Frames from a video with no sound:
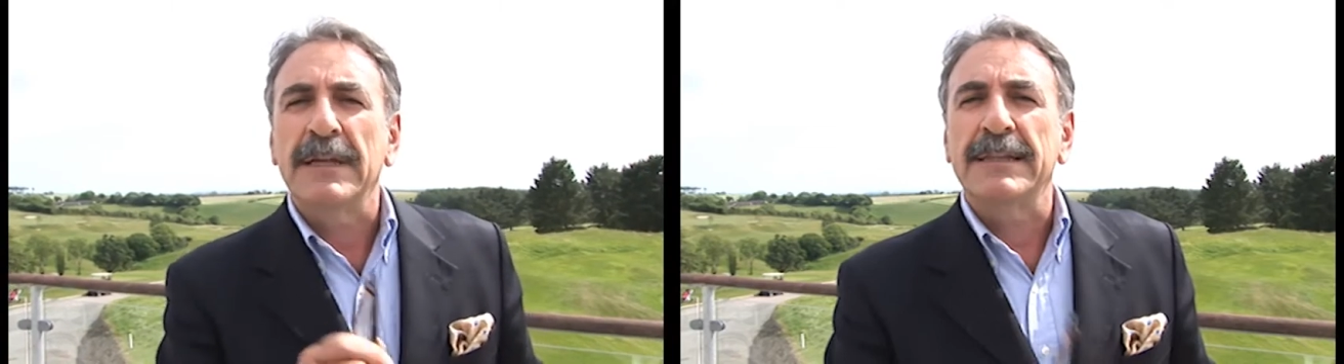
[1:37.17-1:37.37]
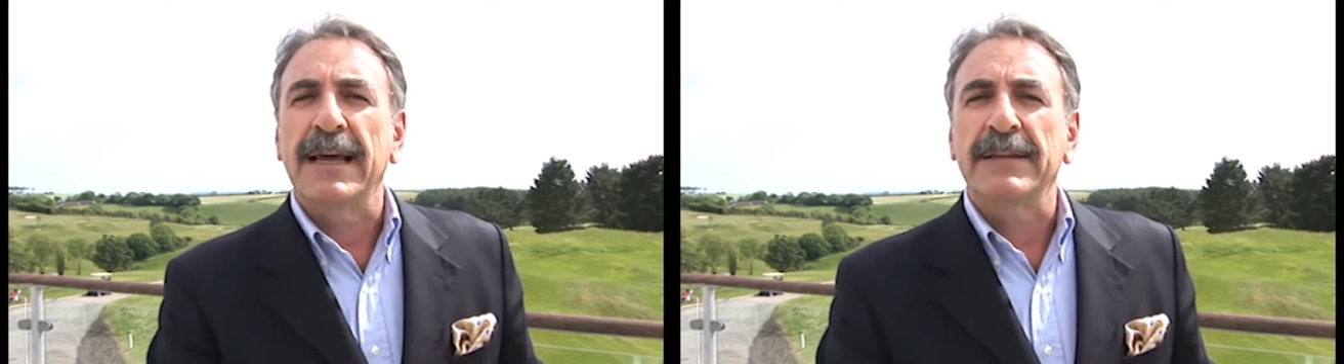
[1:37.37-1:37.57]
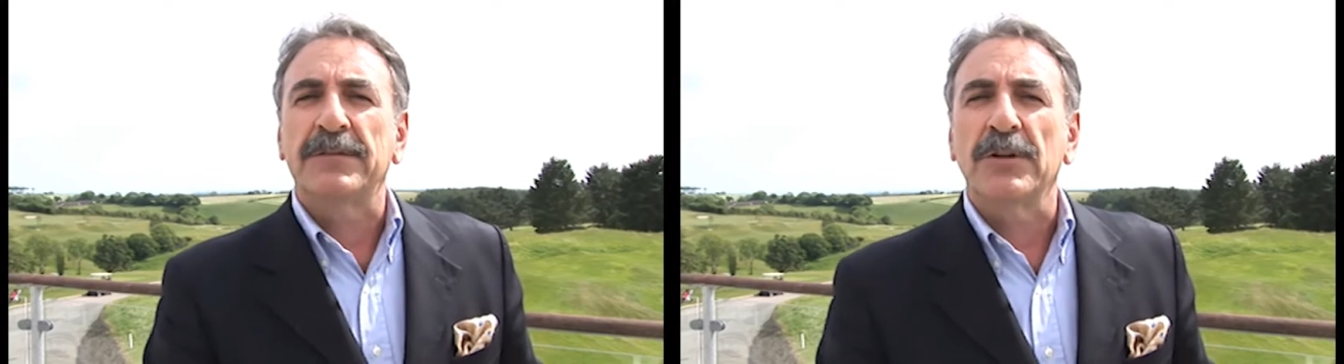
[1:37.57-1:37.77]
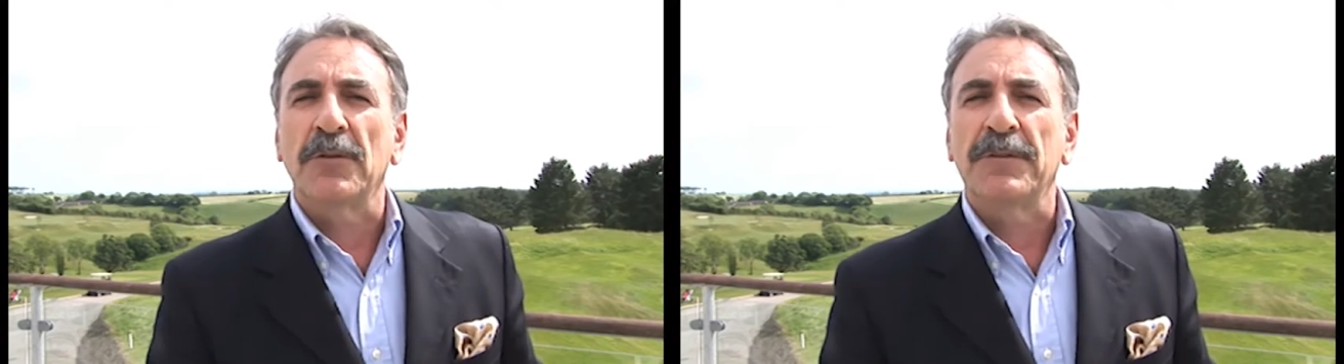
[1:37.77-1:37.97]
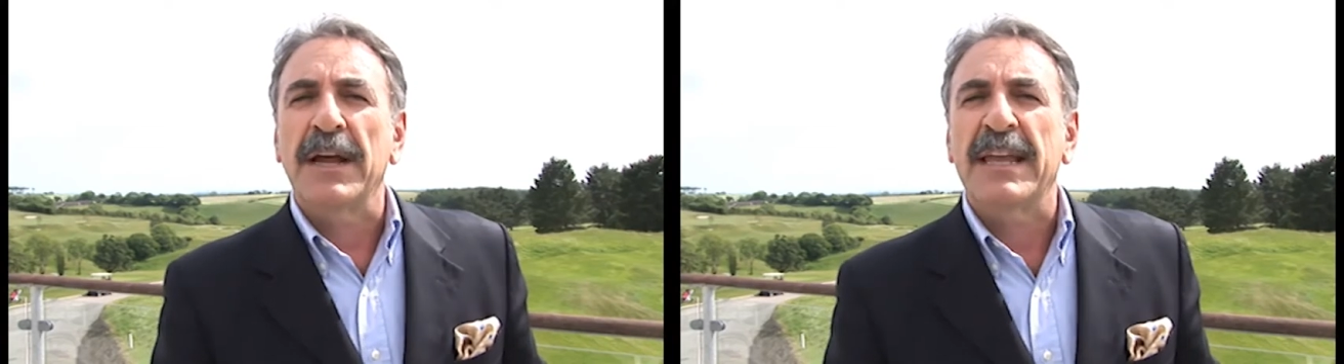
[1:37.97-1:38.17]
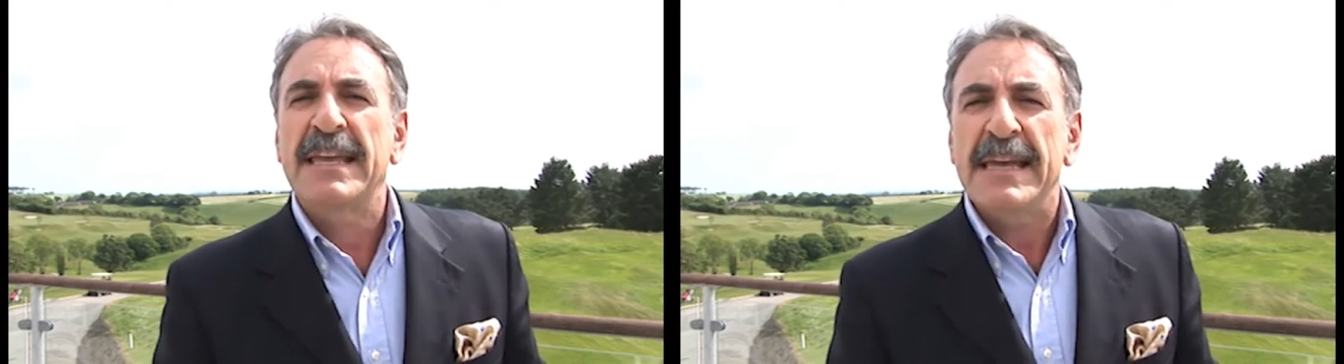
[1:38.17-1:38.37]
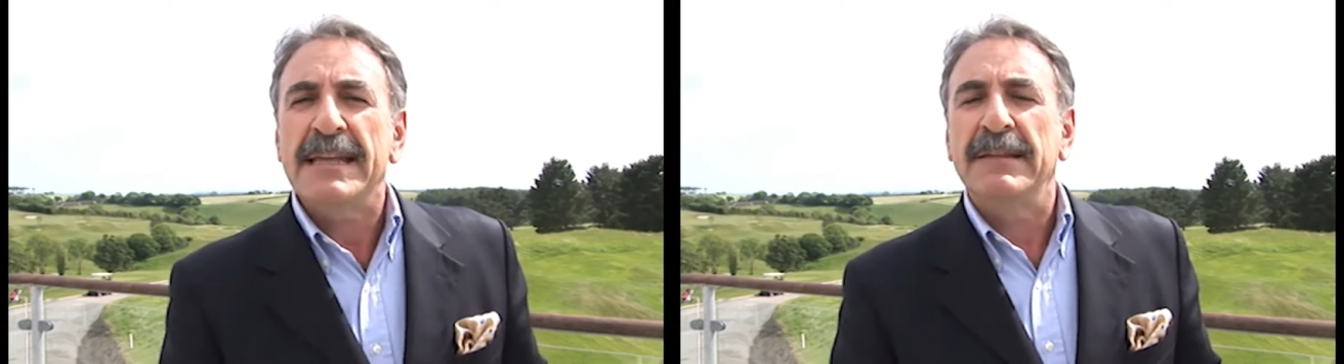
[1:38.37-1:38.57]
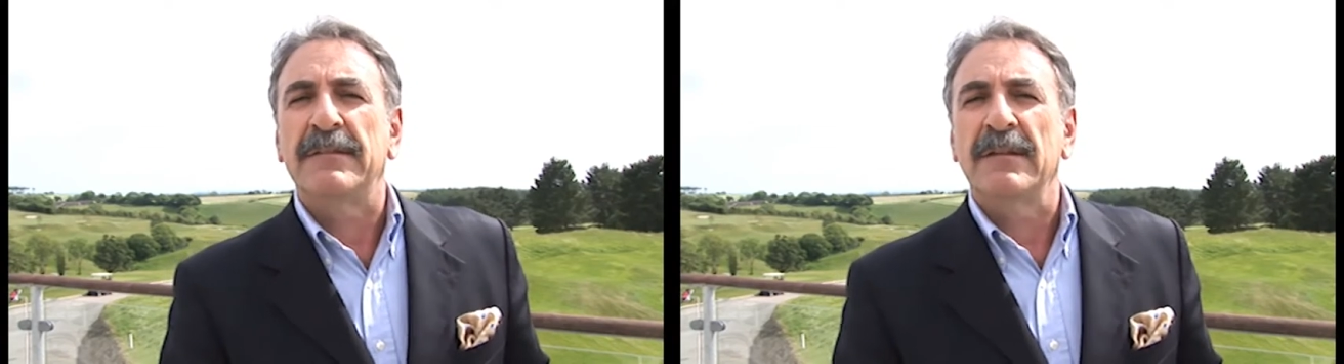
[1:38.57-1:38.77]
that they serve their
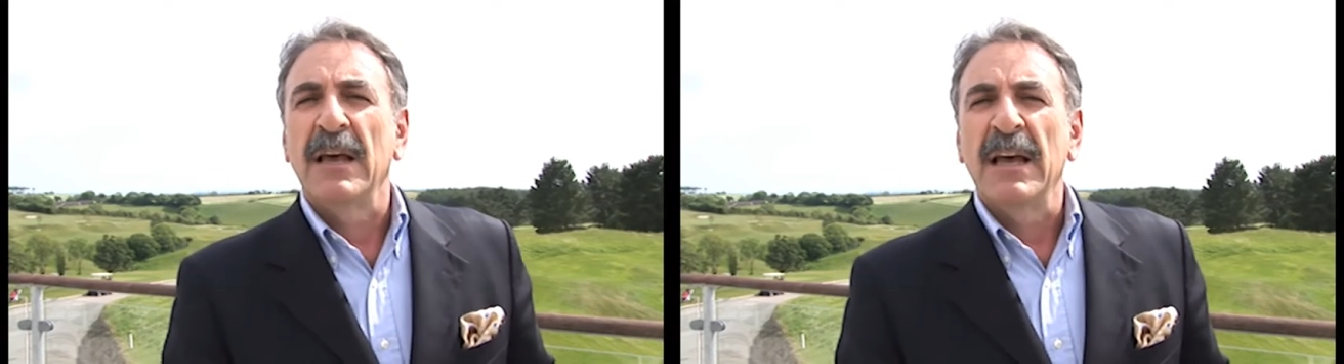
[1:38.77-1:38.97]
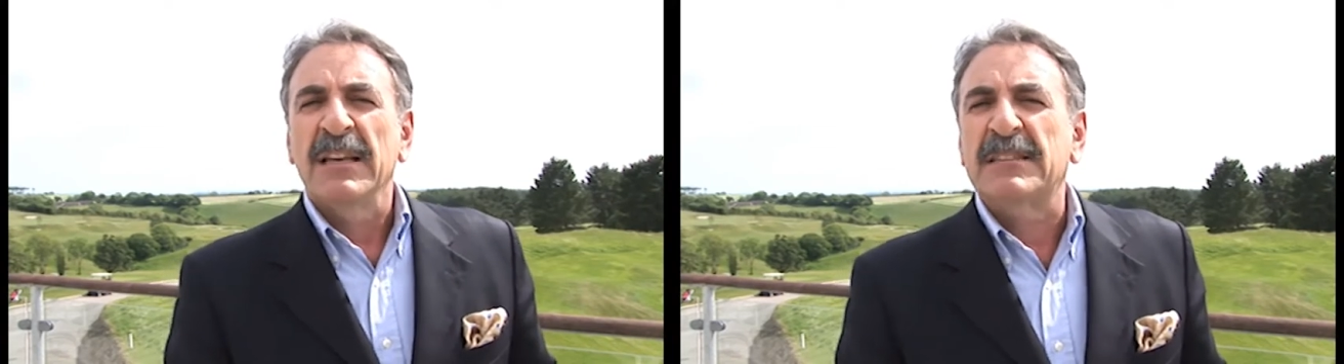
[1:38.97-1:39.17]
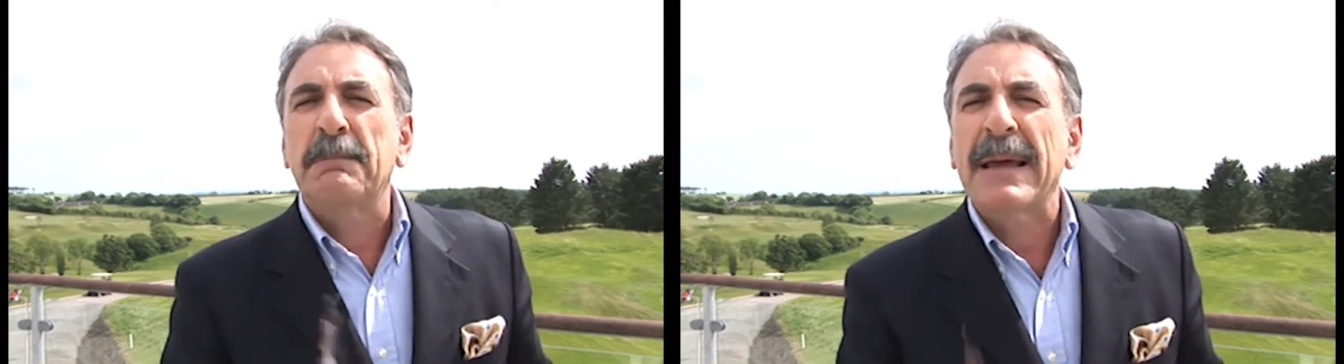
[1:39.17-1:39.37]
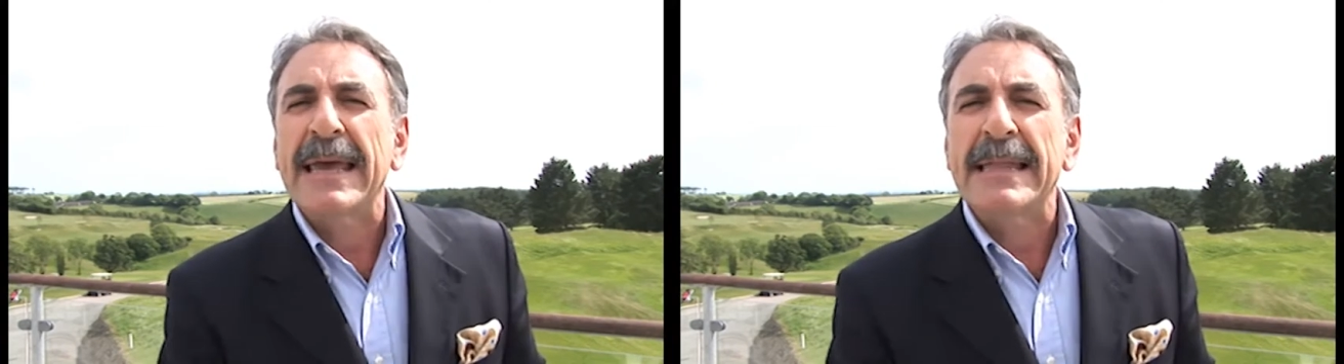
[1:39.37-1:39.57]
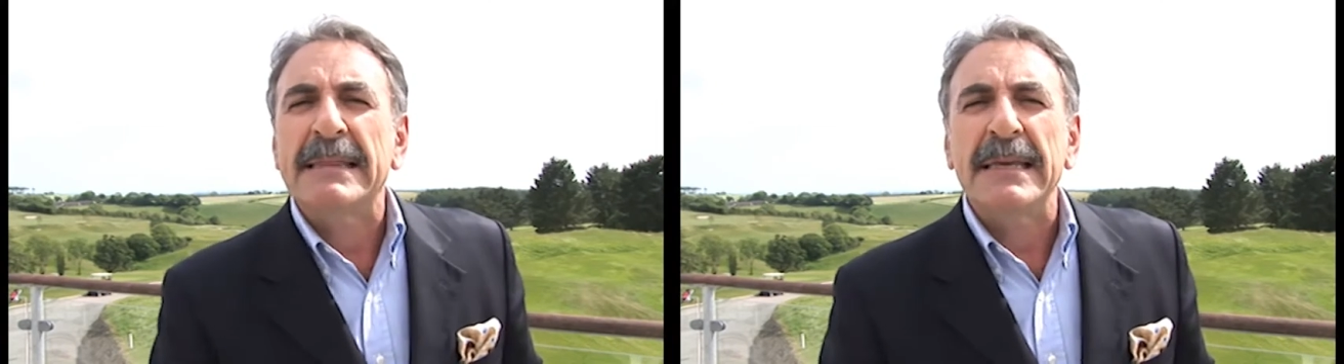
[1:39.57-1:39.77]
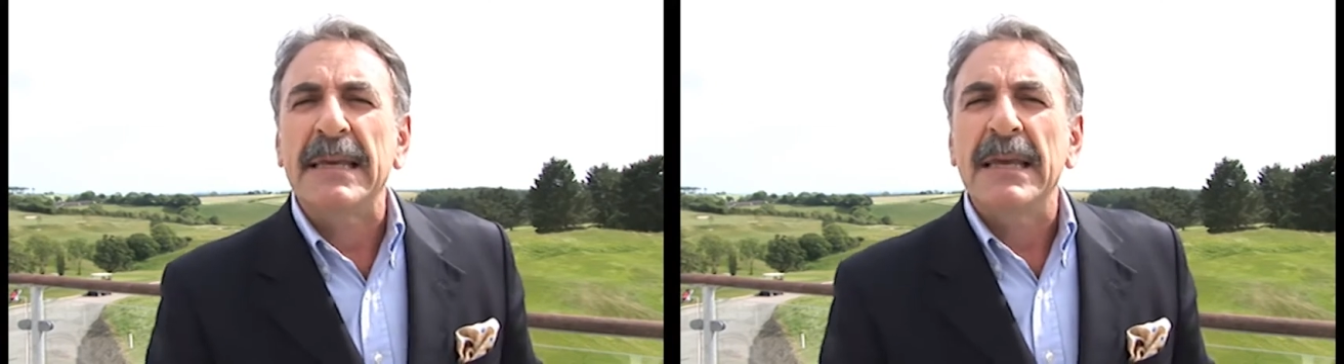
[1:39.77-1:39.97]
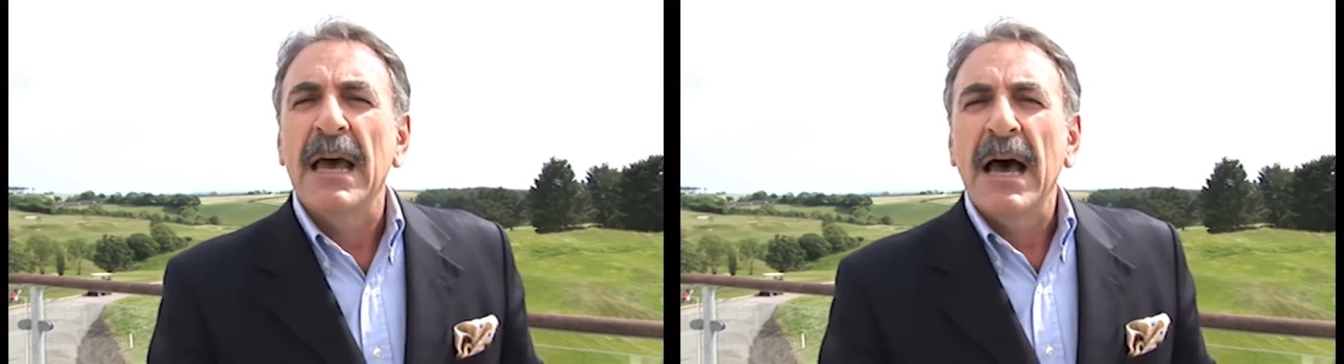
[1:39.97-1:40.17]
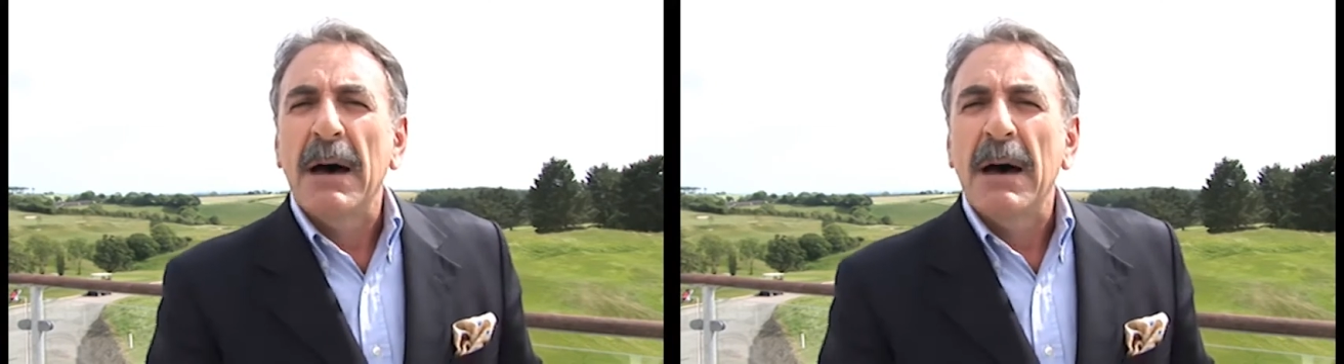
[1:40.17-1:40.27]
kids spaghetti,